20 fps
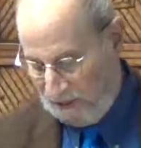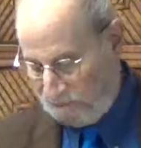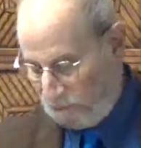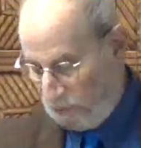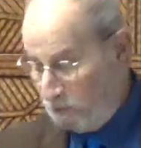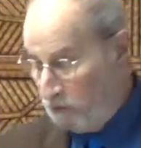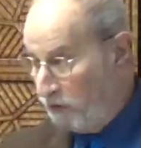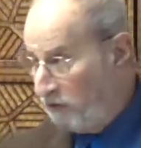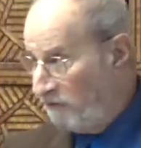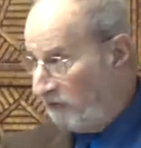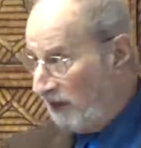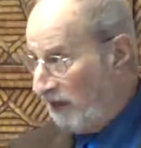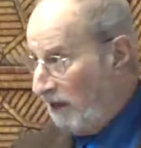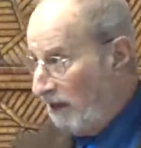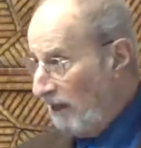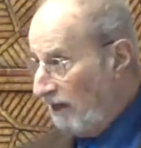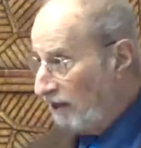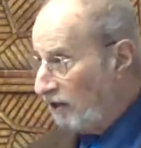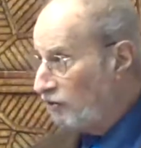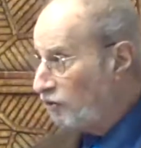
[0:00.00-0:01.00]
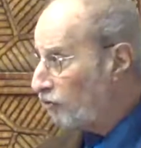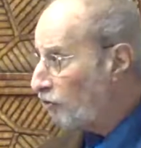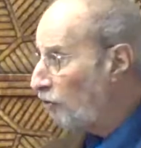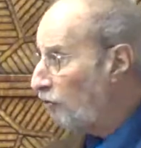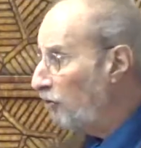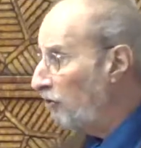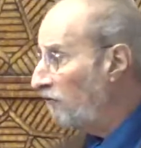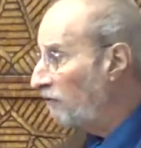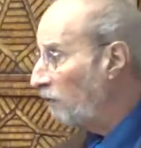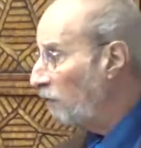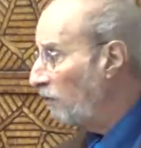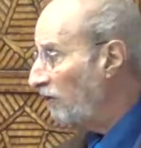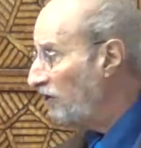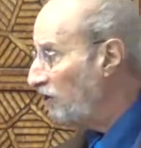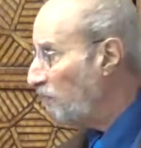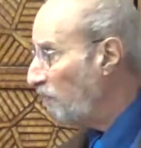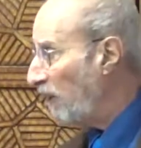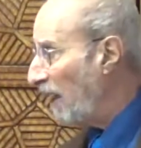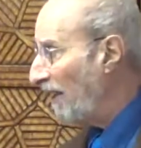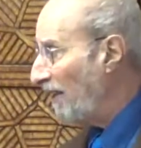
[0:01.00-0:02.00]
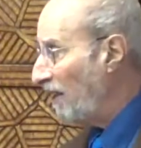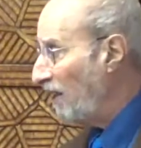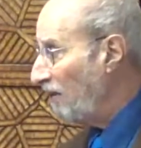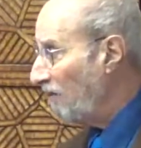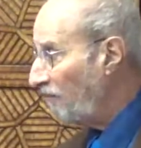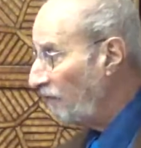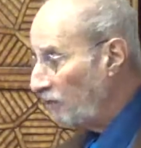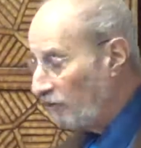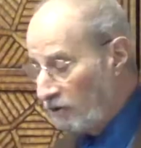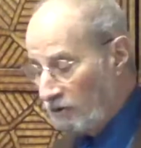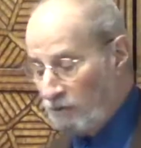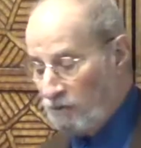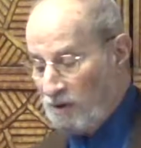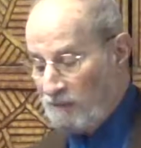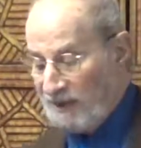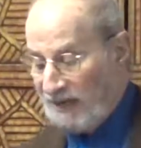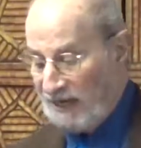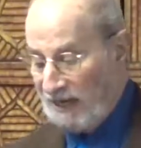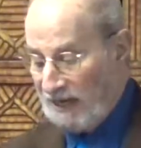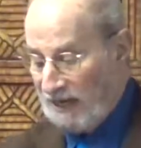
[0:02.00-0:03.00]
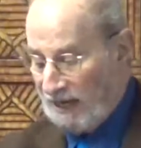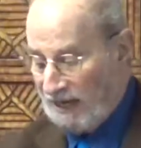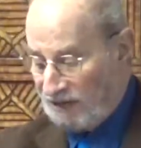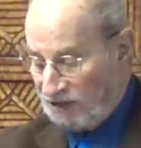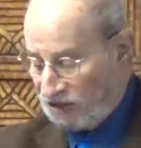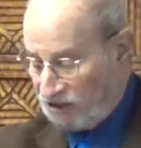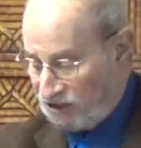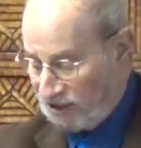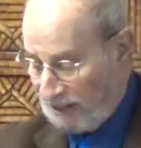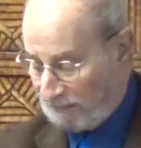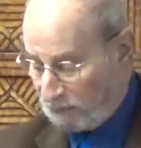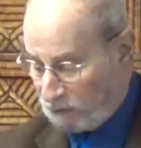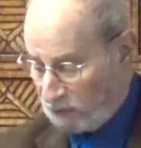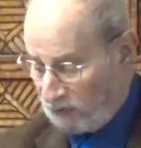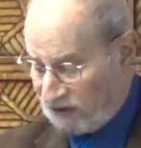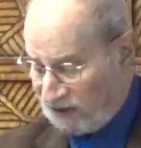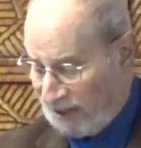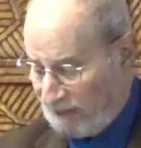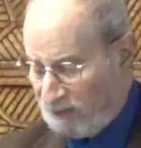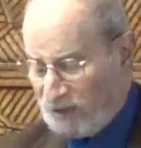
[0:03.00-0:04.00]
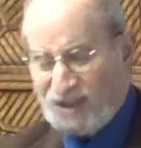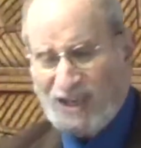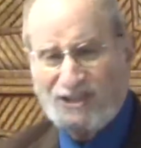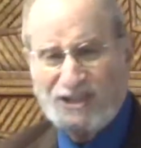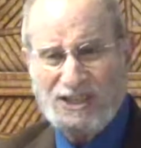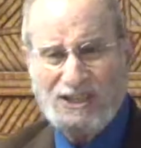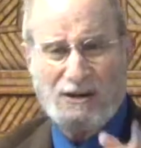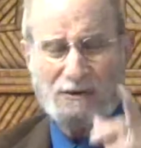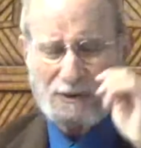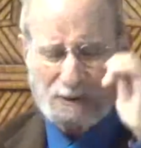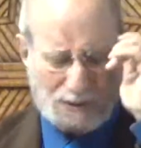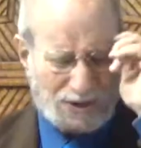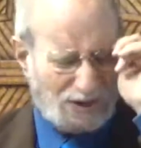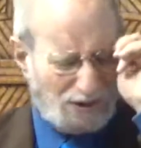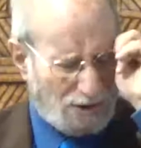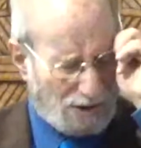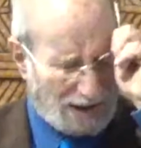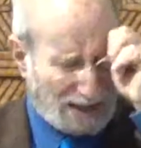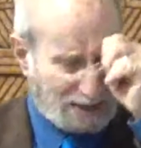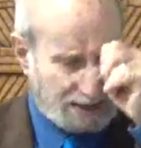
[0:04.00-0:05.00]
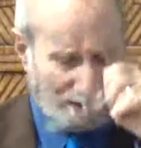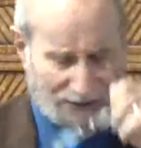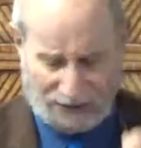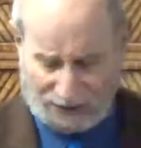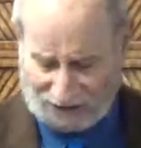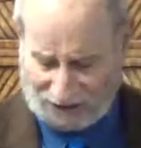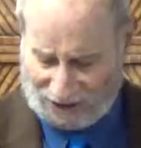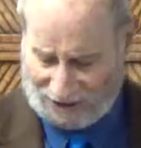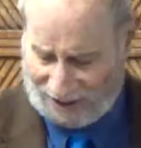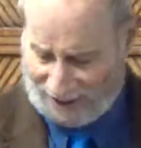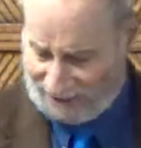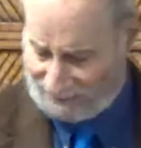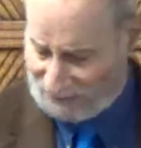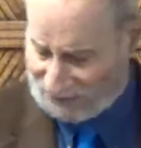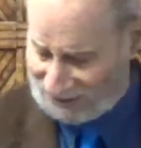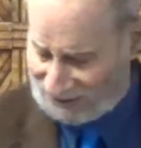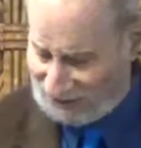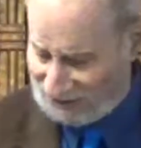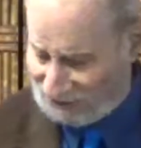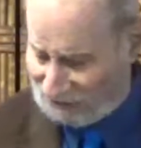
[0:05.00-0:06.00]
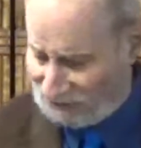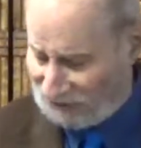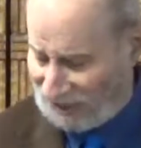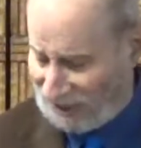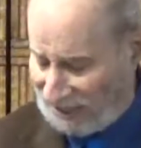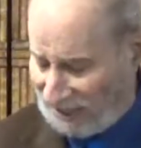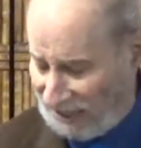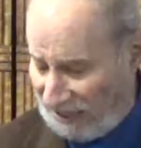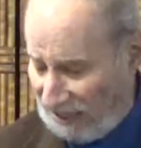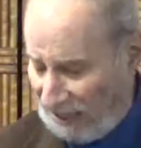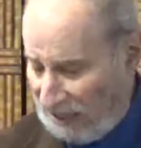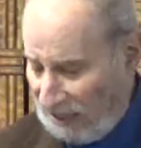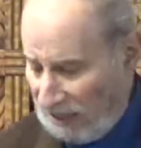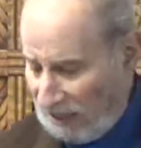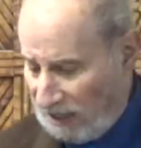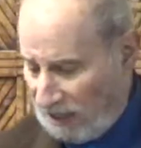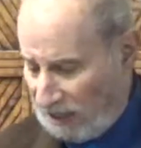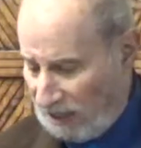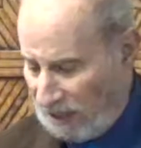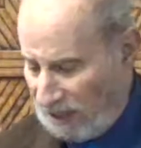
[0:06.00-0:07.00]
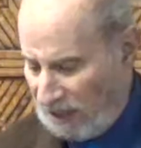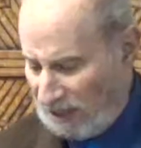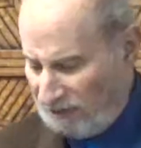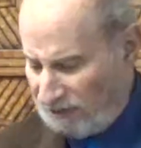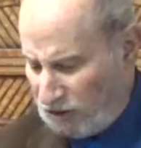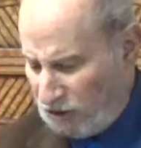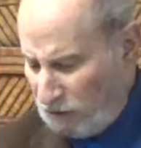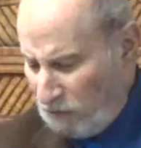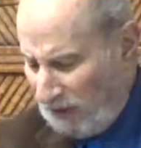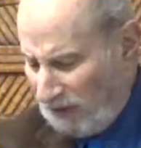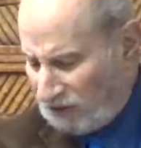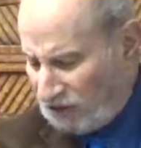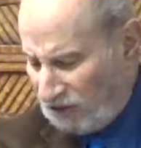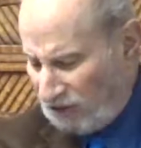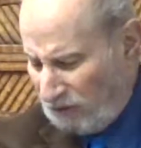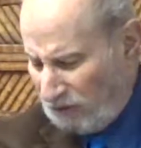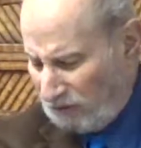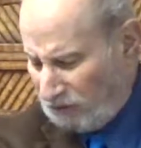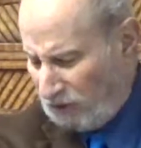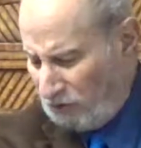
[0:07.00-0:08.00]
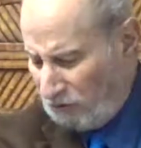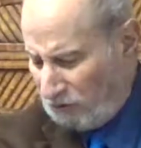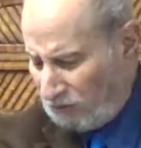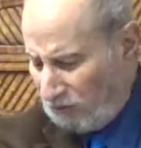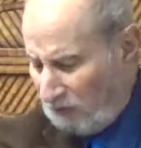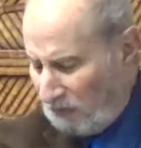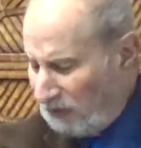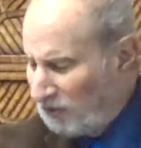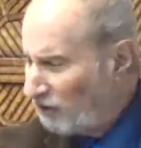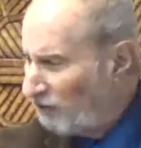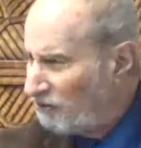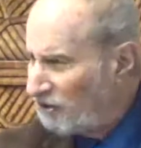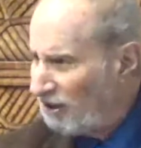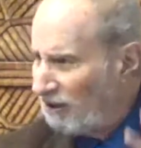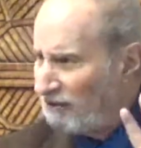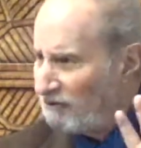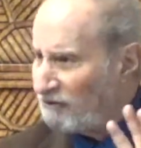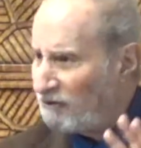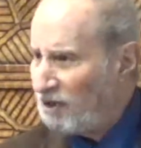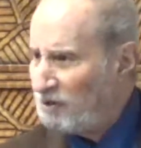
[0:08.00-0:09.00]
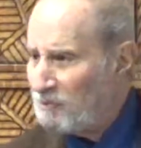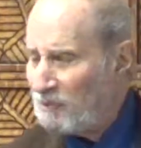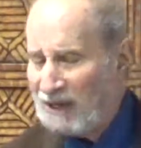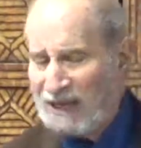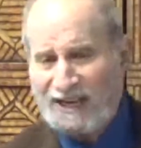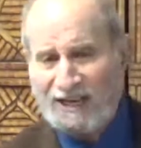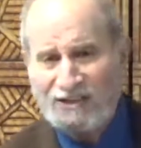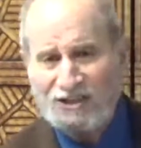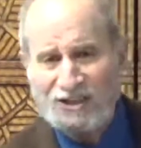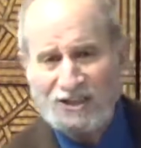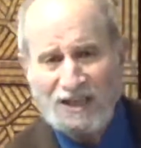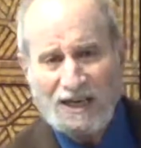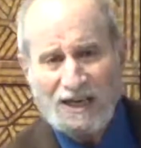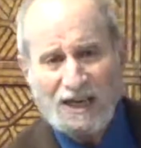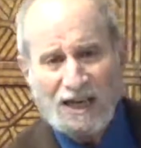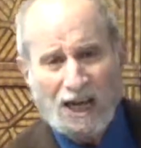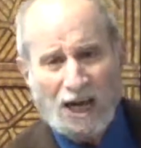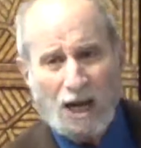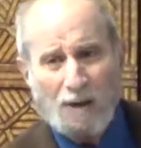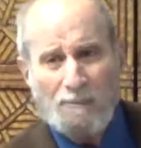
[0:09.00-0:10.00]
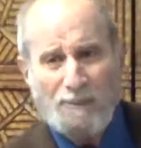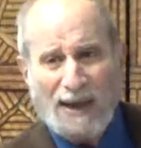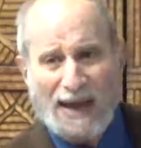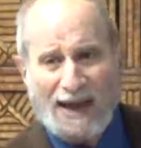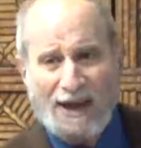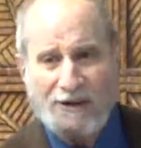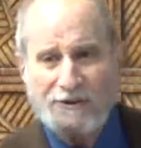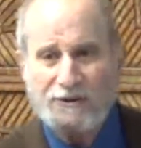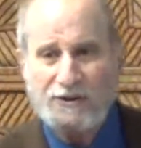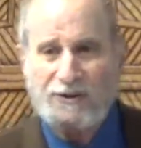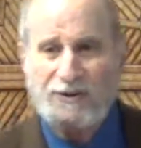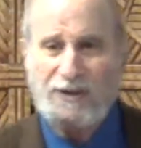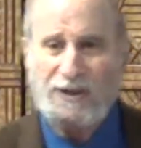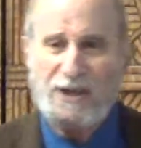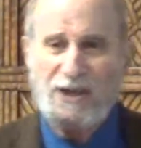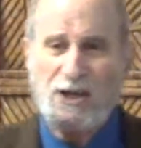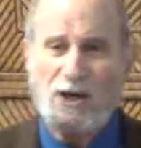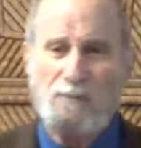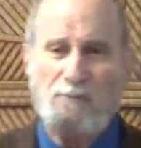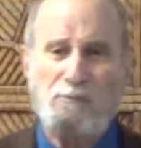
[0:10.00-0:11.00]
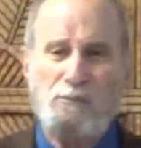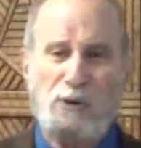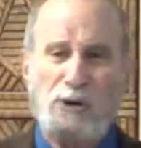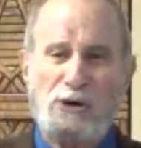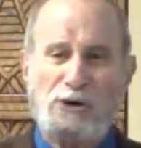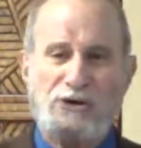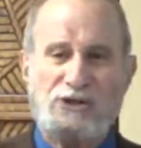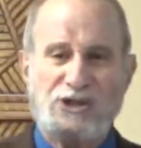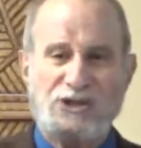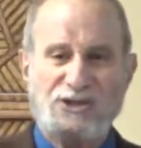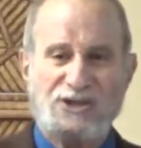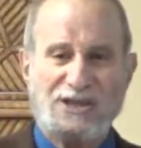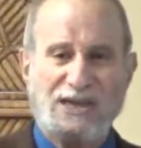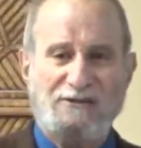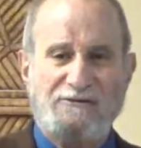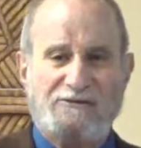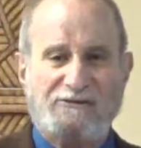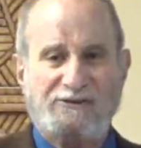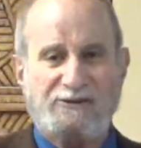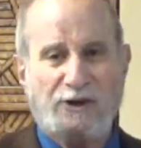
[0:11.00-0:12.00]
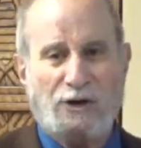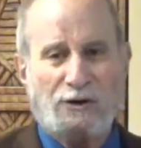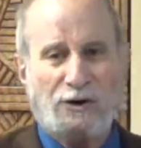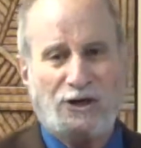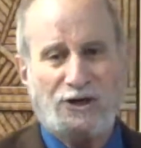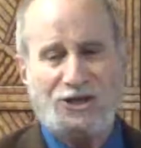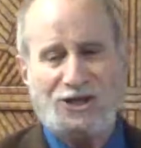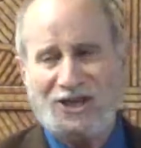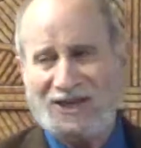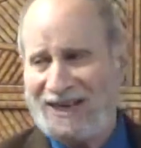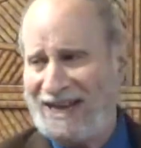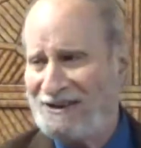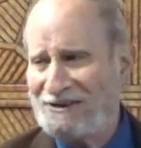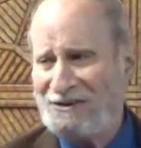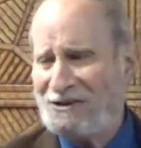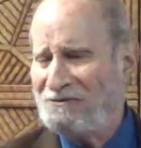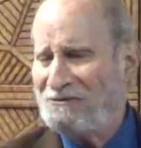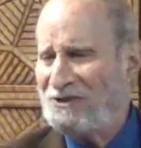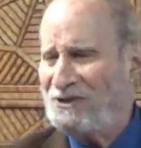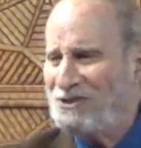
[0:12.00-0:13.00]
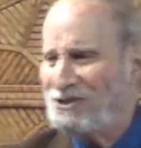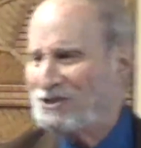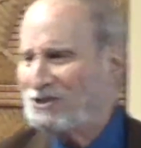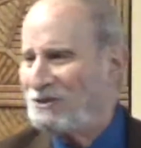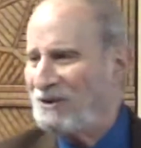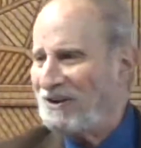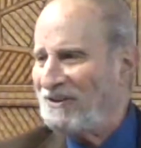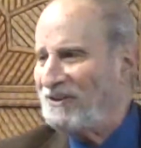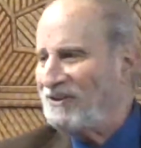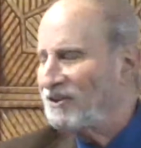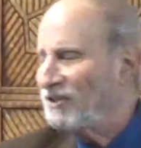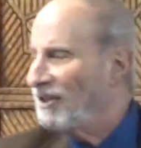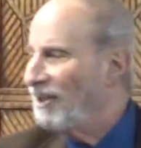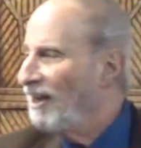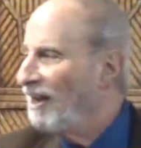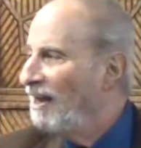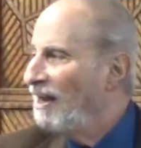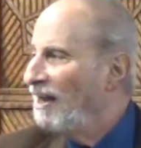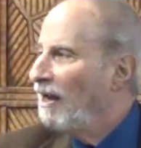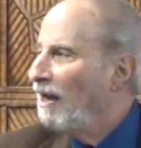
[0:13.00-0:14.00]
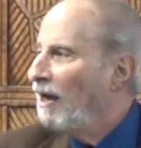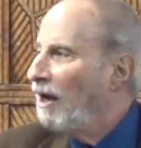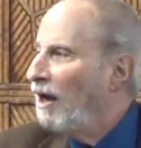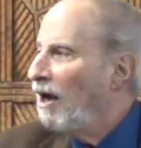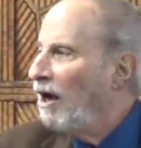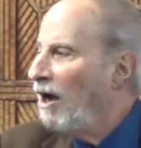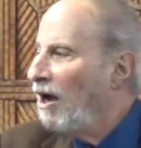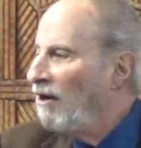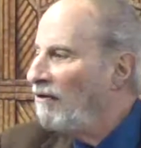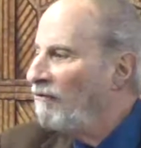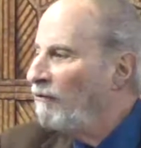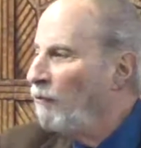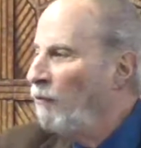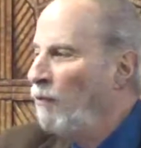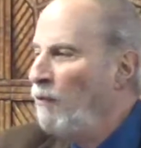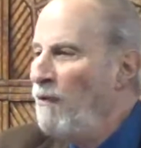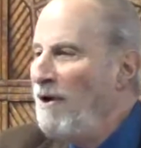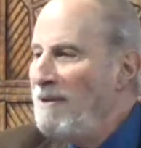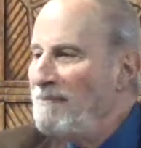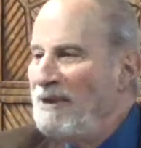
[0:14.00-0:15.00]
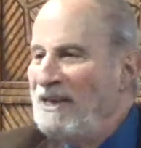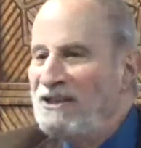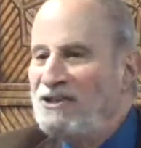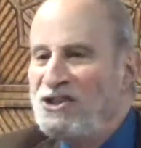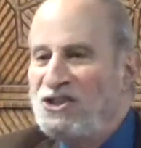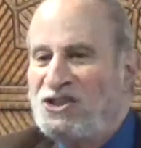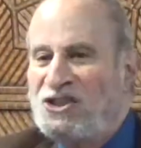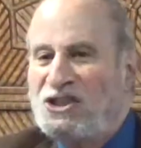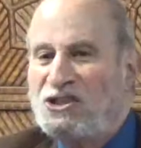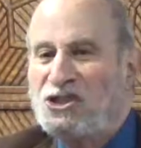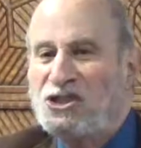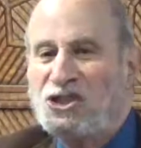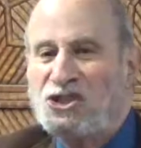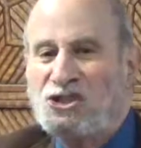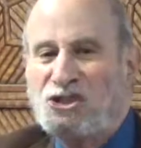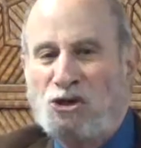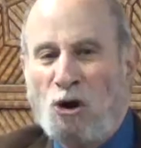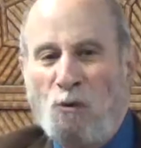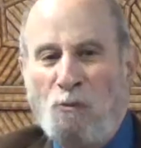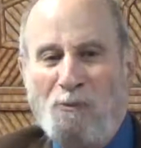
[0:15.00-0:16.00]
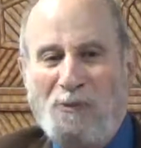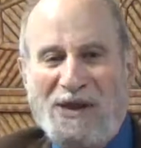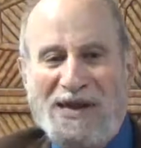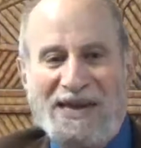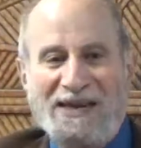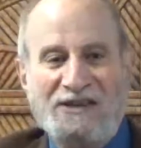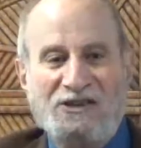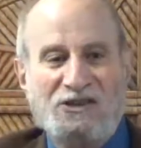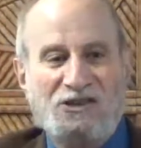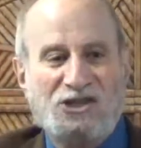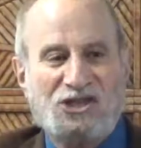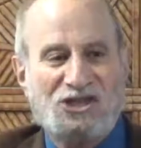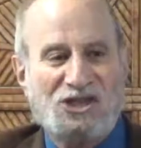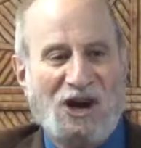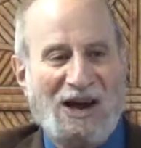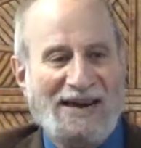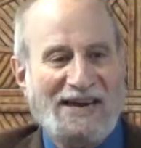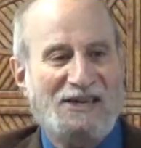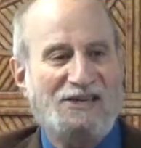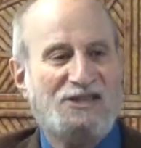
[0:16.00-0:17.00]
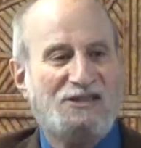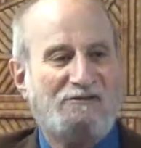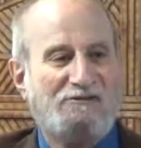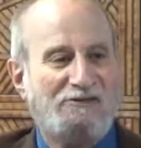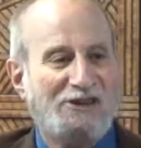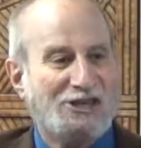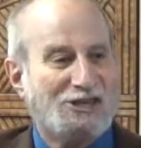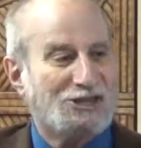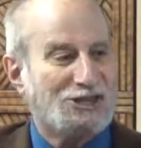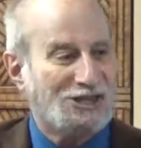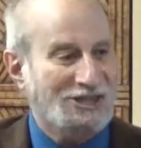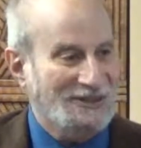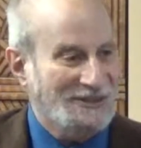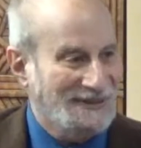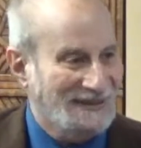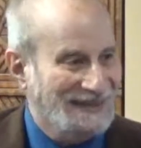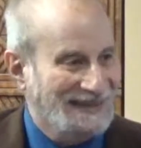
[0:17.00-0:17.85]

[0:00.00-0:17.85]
And removing control over one's body, if you're a woman, is a step towards that misogyny. You know, there was an article in the Times the other day, 2 weeks ago, 2 or 3 weeks ago, it's on the front page, about the emergence and flourishing, I don't know if you saw this, of women's dystopian science fiction.